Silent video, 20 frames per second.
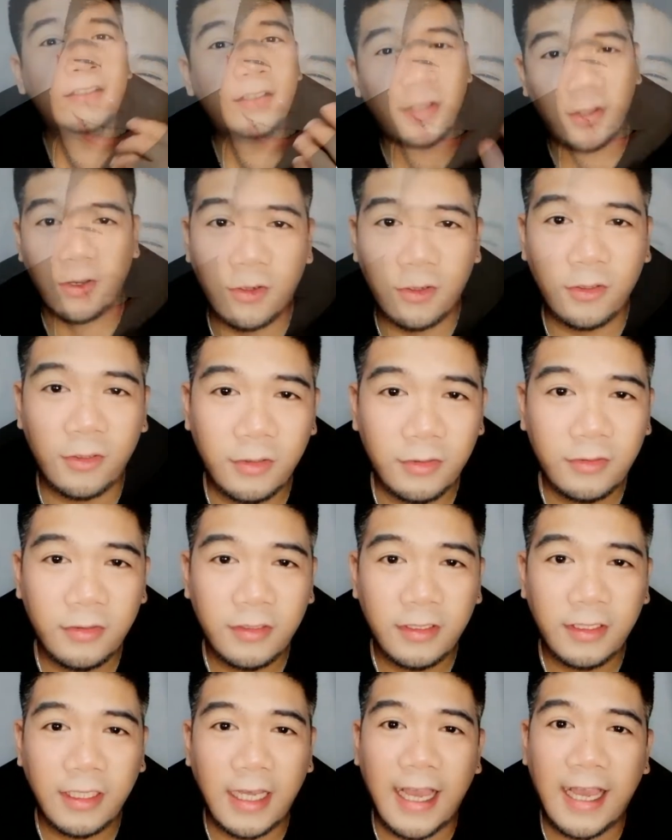So,
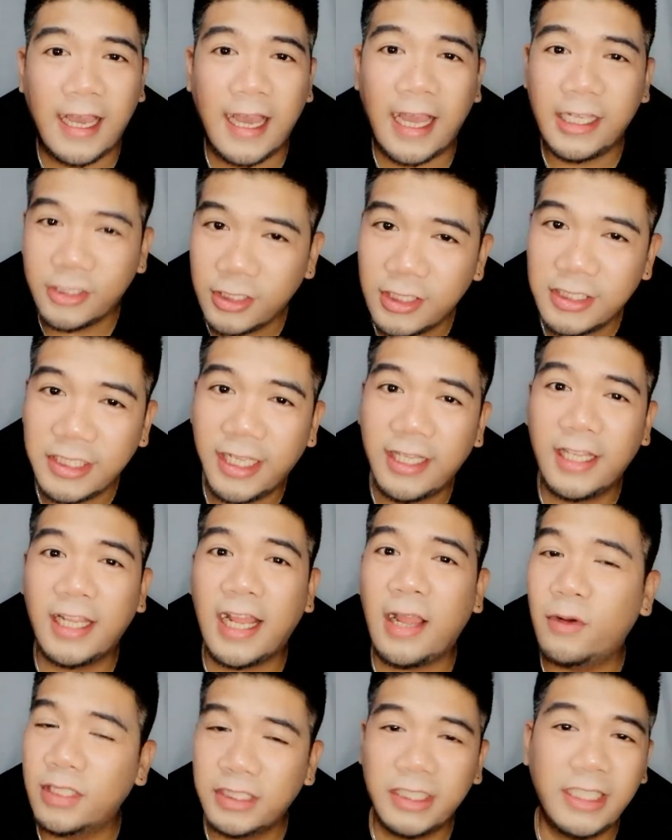I should say
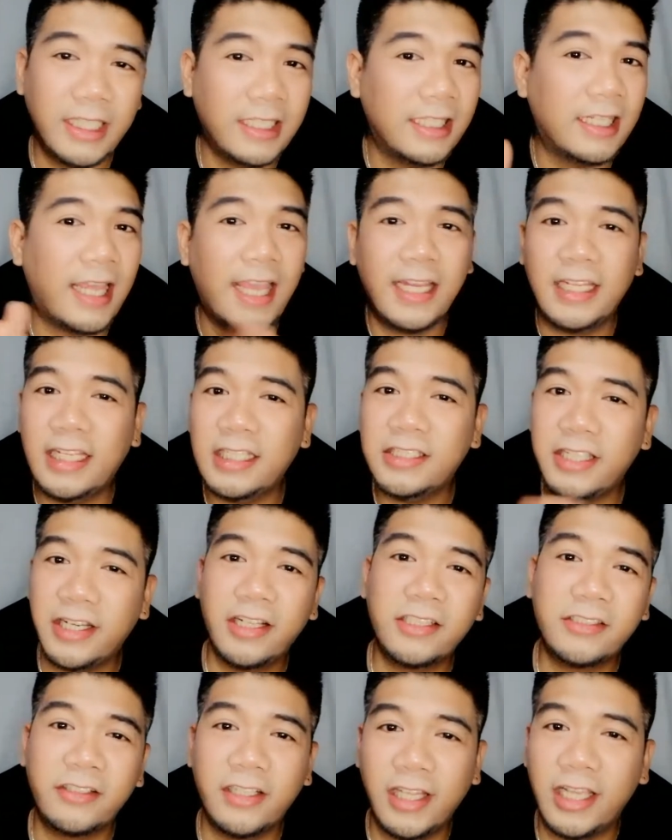that I wasn't in any
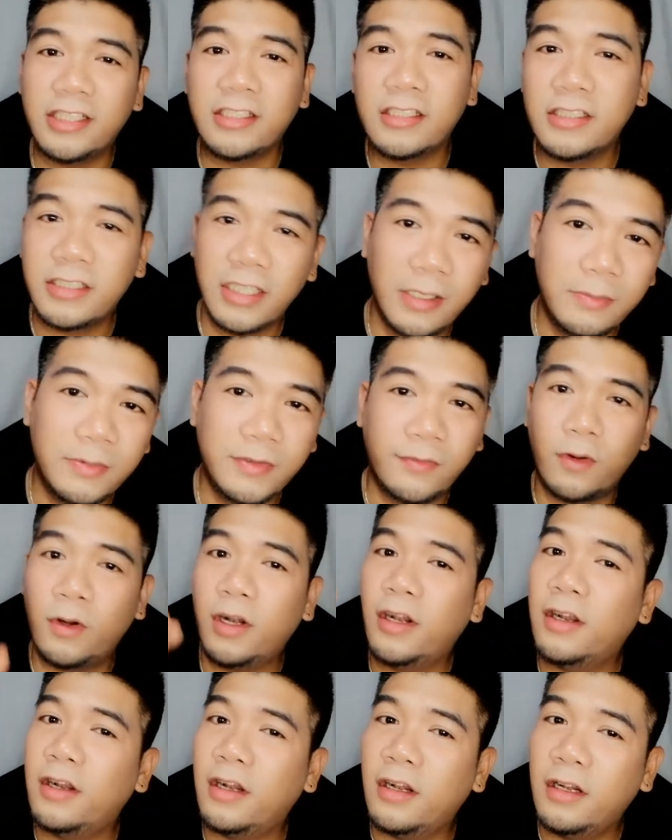serious relationship
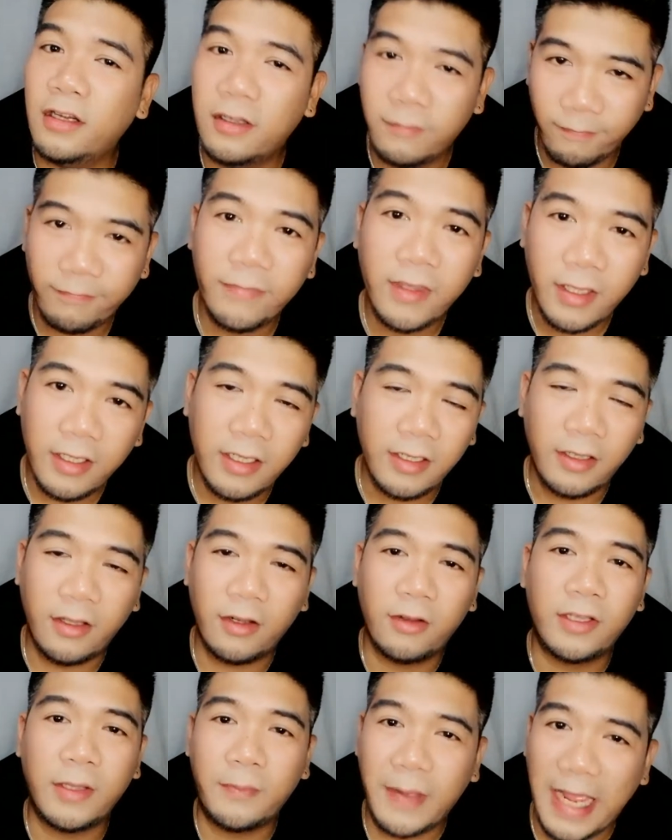for,
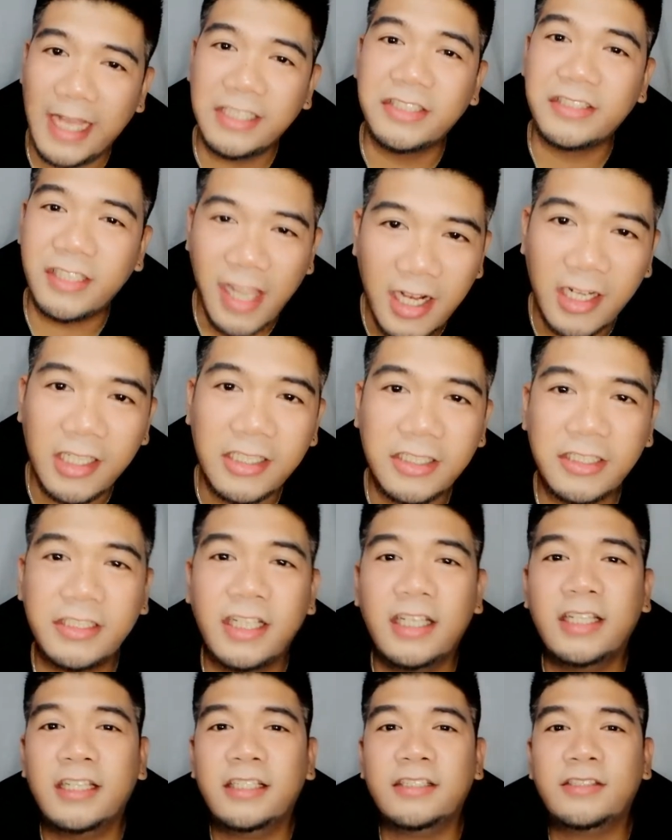you know, the past
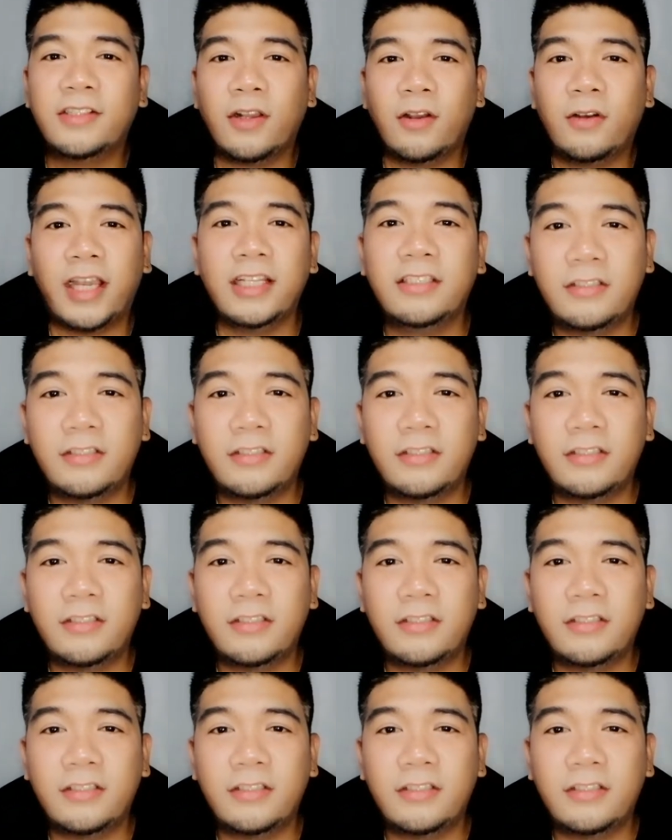years. So